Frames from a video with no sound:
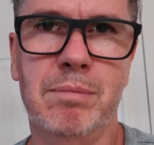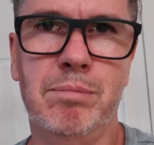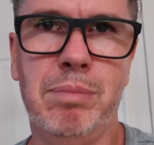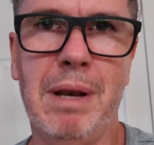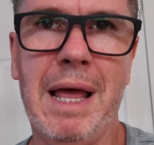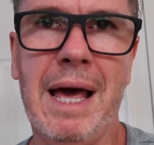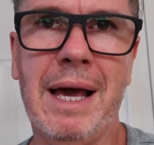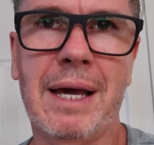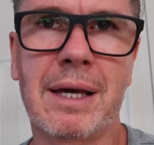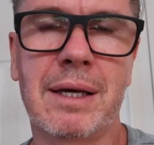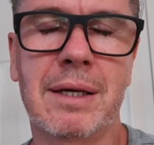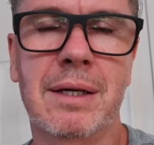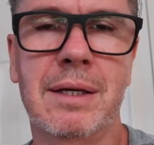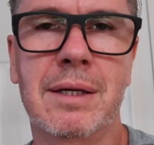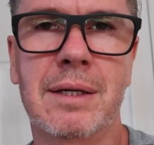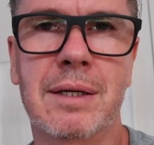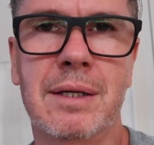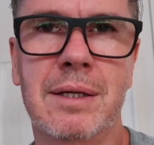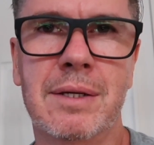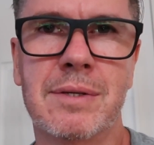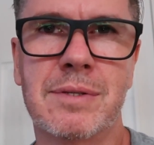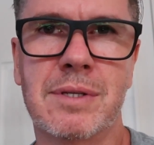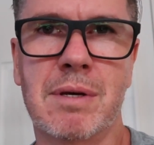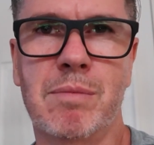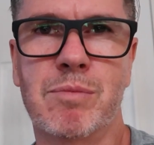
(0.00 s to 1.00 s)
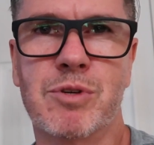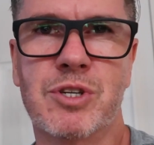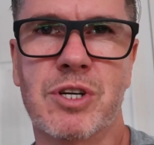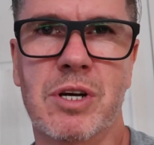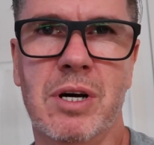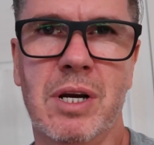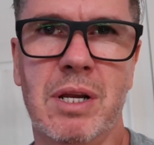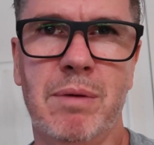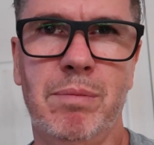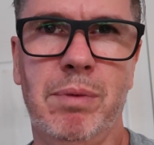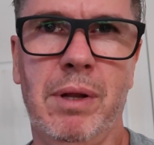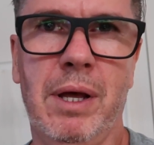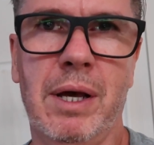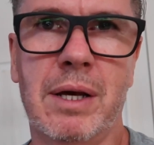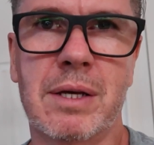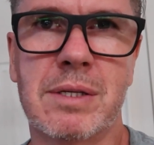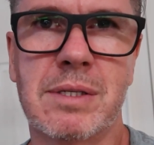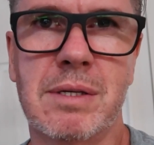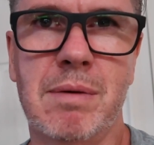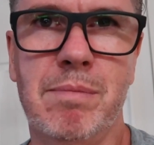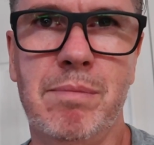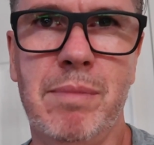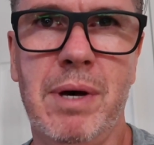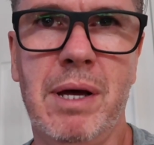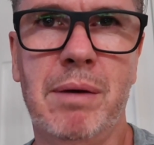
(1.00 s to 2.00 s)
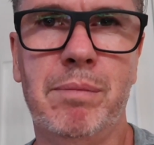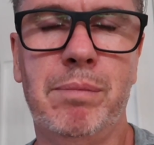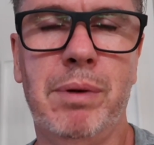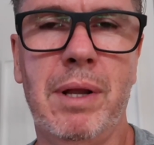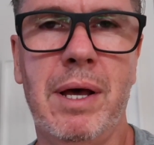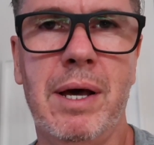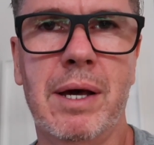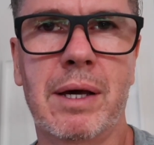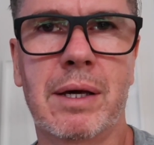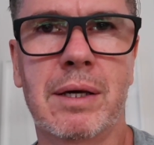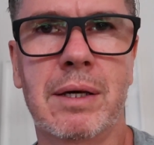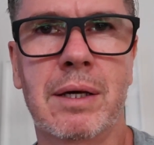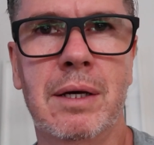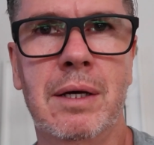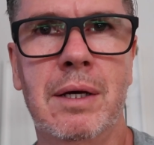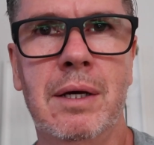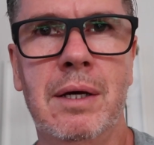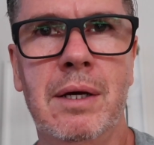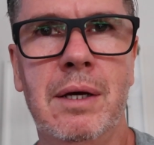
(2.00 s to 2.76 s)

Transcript: black, some shiny black, some matte black.